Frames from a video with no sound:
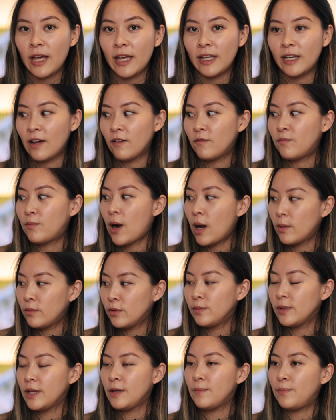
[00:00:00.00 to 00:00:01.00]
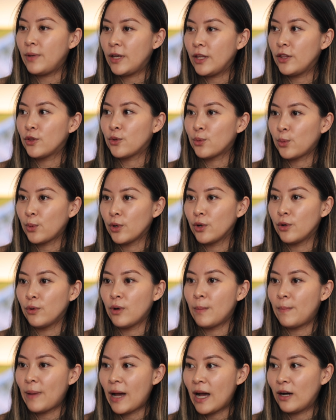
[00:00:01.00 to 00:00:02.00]
and I've probably been through
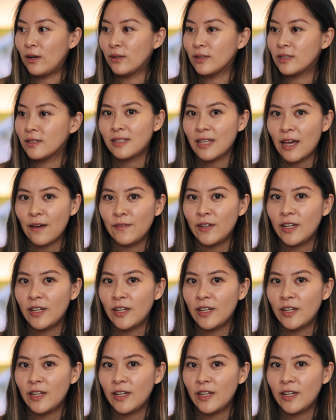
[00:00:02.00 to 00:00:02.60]
about 6